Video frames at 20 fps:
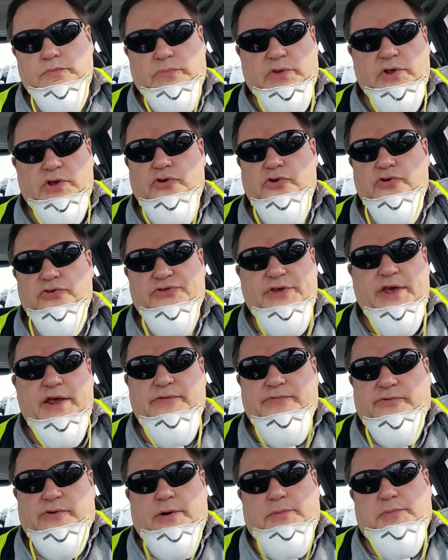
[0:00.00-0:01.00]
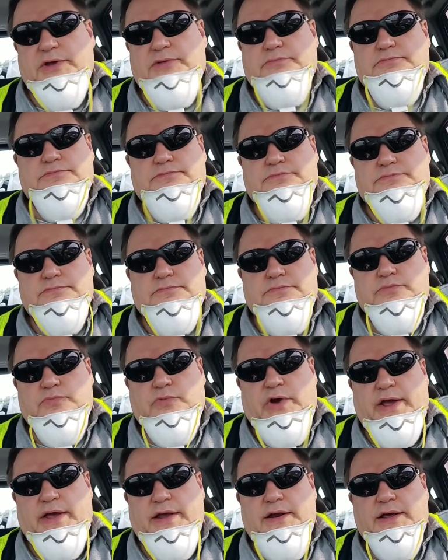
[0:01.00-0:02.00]
you're safe from it,
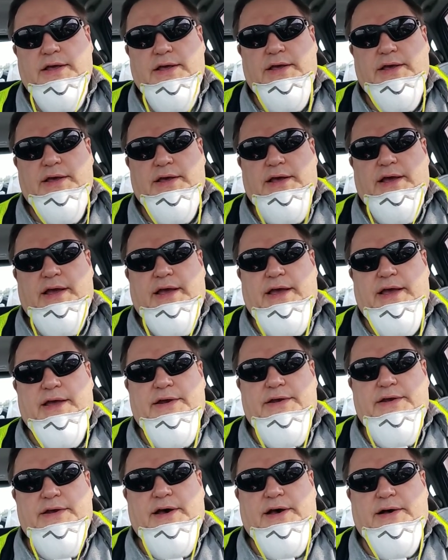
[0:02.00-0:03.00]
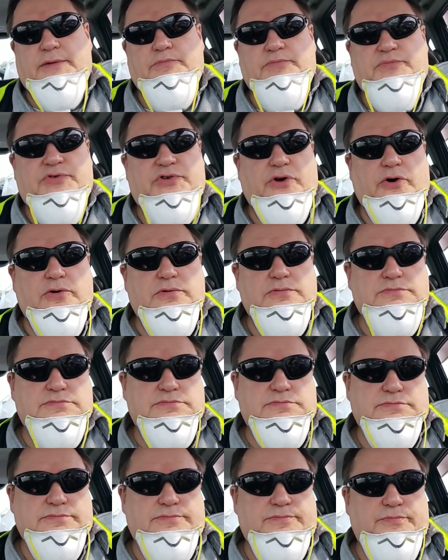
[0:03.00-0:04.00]
right? And so
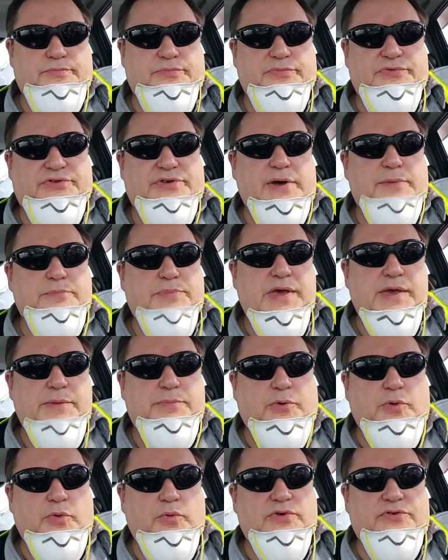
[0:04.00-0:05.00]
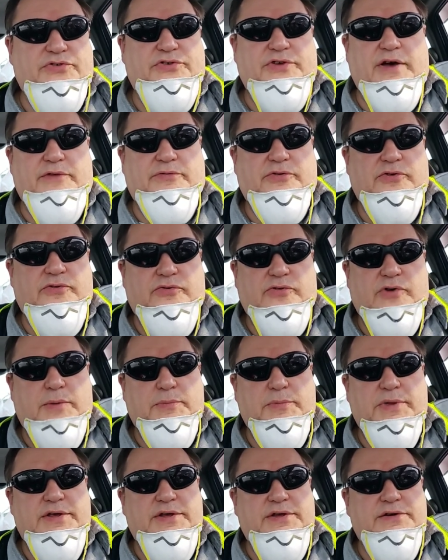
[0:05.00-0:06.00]
some people will suffer from
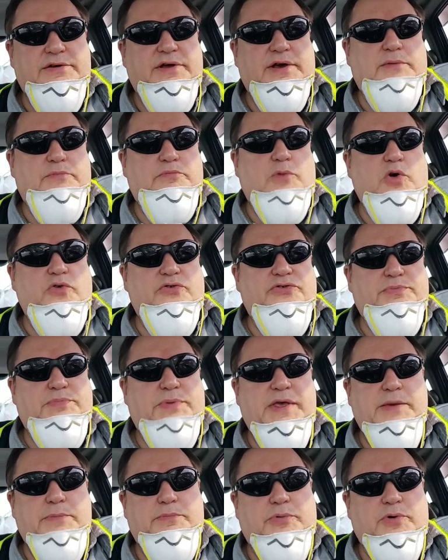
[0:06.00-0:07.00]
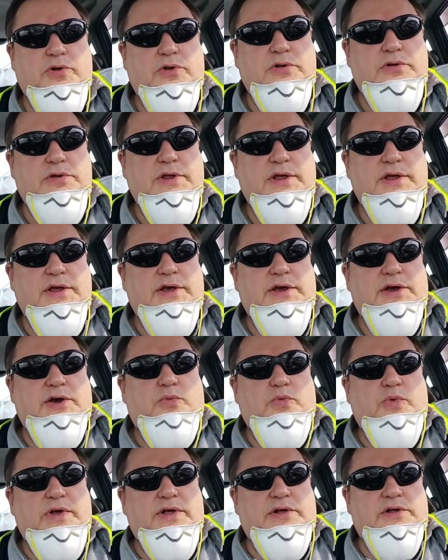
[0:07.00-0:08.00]
it. Most people
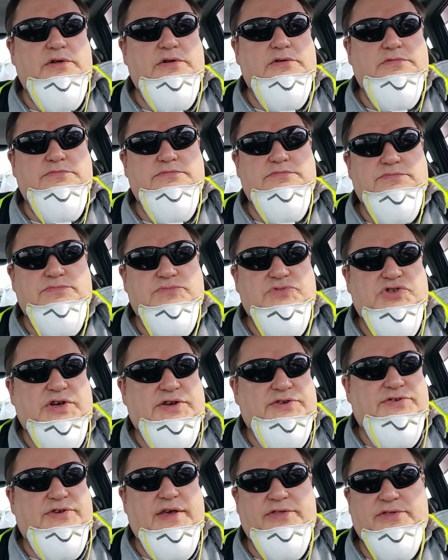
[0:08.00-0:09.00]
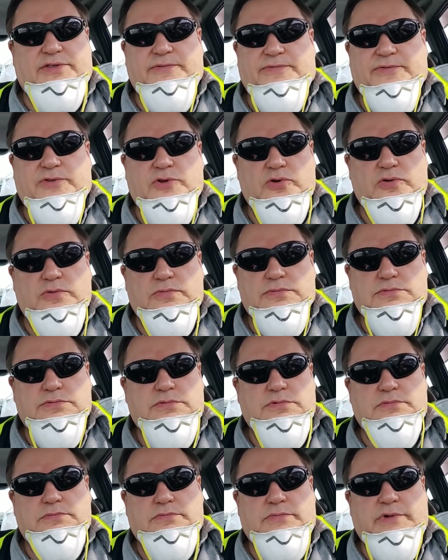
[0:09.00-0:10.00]
will just get the flu,
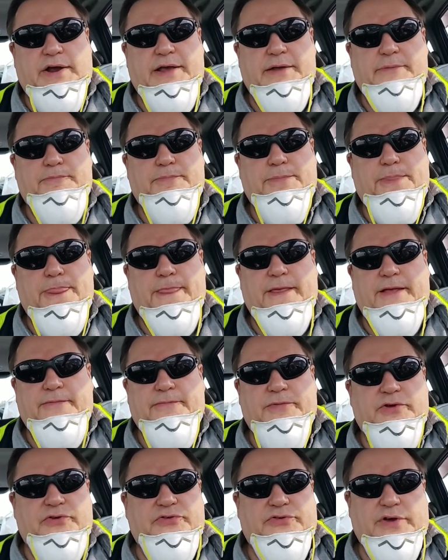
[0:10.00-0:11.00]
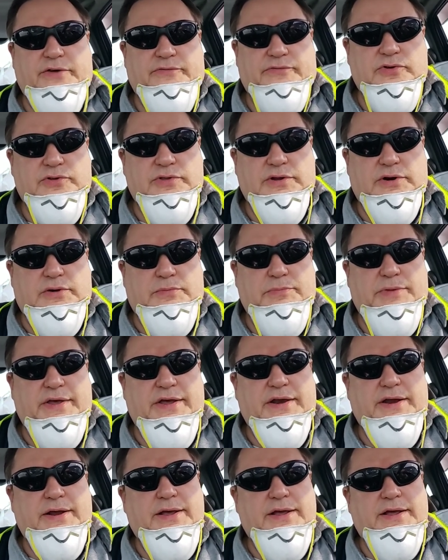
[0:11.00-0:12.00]
right? And they'll suffer a little
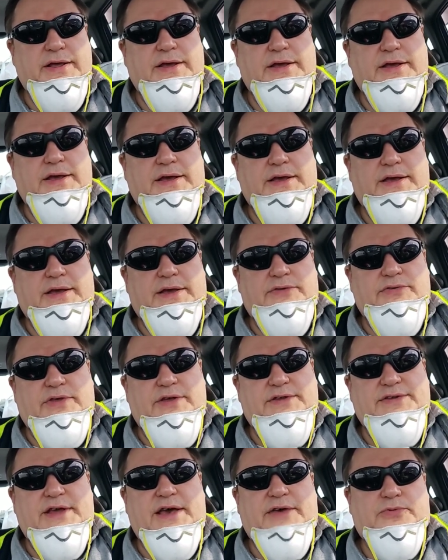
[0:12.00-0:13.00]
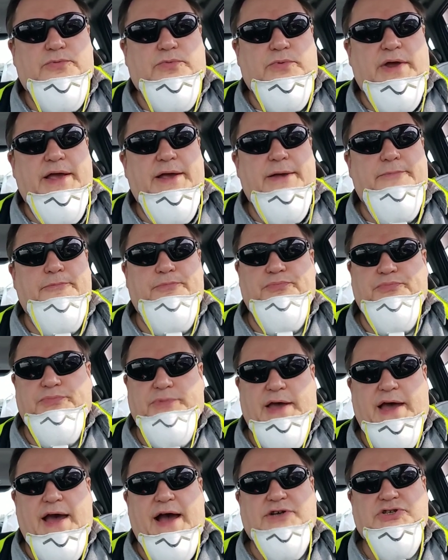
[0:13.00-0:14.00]
bit. The death rate
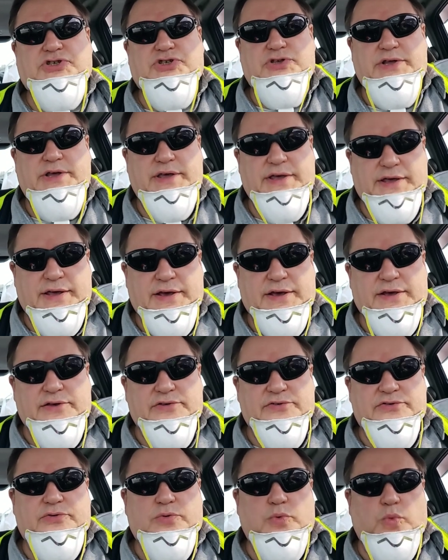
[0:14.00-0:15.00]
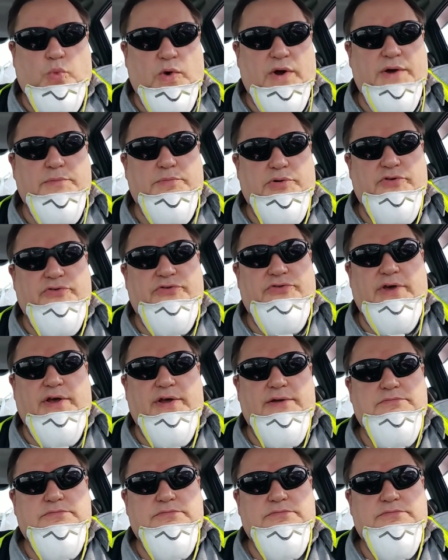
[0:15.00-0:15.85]
actually is 1%.